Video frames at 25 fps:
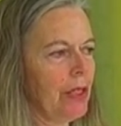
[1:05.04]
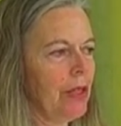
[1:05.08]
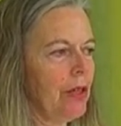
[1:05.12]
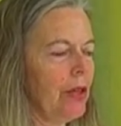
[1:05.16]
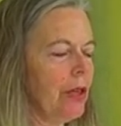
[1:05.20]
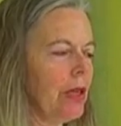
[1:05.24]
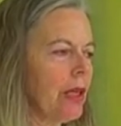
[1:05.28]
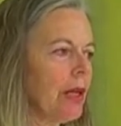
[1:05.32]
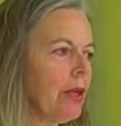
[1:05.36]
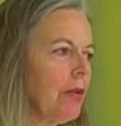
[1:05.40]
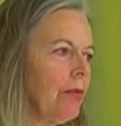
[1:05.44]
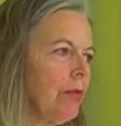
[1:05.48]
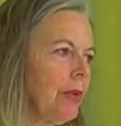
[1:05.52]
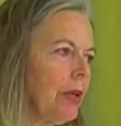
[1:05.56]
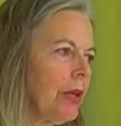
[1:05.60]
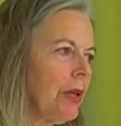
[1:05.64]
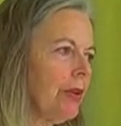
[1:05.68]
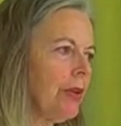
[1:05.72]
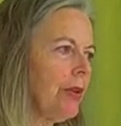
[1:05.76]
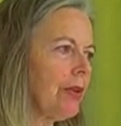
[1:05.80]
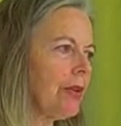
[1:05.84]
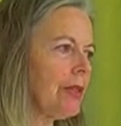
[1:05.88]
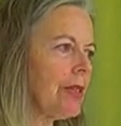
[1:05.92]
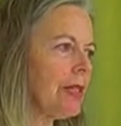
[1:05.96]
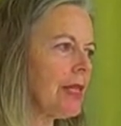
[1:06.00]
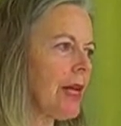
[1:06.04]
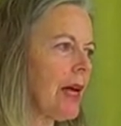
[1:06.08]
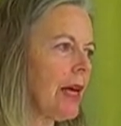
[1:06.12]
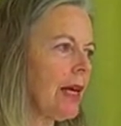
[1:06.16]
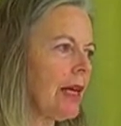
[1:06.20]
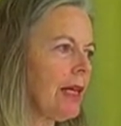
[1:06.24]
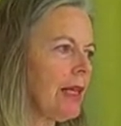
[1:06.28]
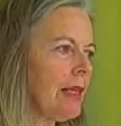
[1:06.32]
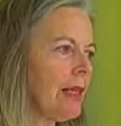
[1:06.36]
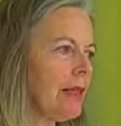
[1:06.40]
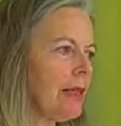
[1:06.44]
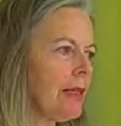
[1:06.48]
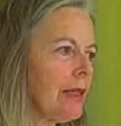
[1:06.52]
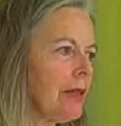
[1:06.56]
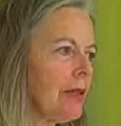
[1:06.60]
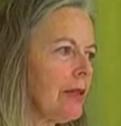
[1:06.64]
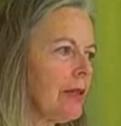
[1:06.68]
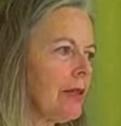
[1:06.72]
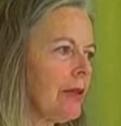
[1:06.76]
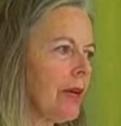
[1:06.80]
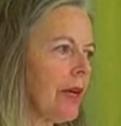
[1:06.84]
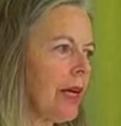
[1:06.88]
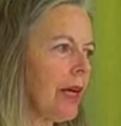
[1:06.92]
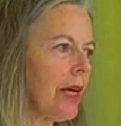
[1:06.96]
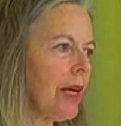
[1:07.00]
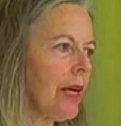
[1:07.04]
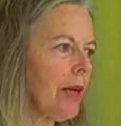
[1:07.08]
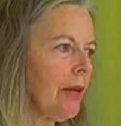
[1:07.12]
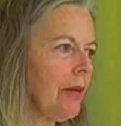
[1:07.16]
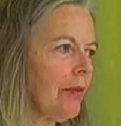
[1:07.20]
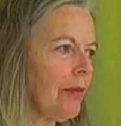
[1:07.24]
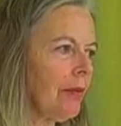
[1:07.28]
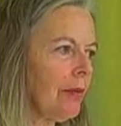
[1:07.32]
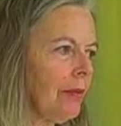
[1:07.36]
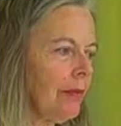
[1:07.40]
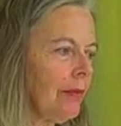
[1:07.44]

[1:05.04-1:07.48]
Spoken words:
You're a computer scientist, right?